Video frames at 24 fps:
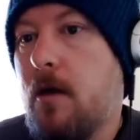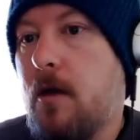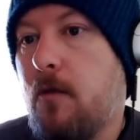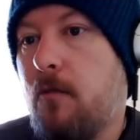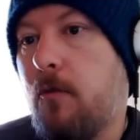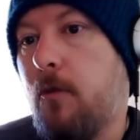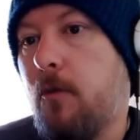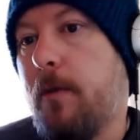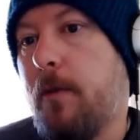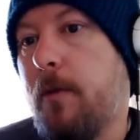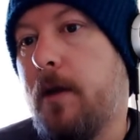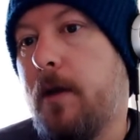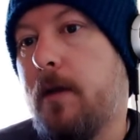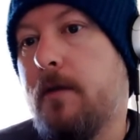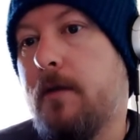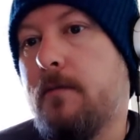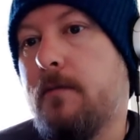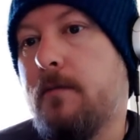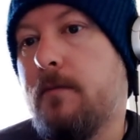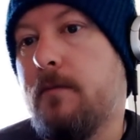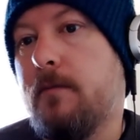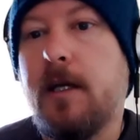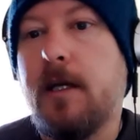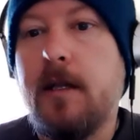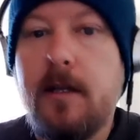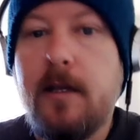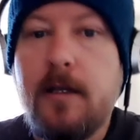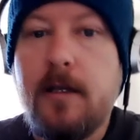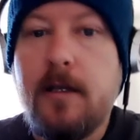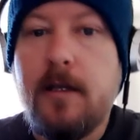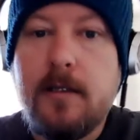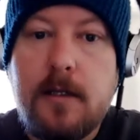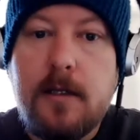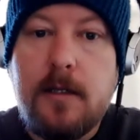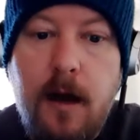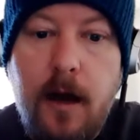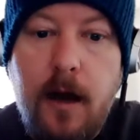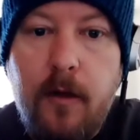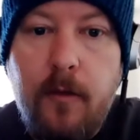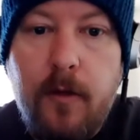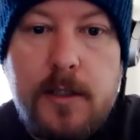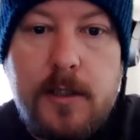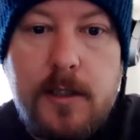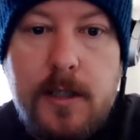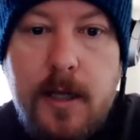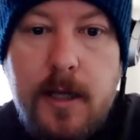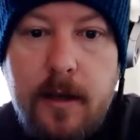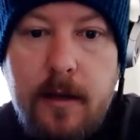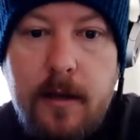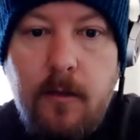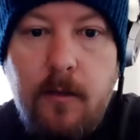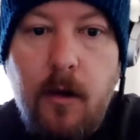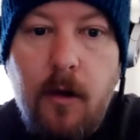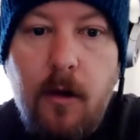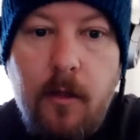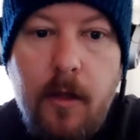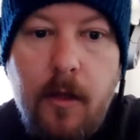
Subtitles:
we'll be digging into iOS 8 and all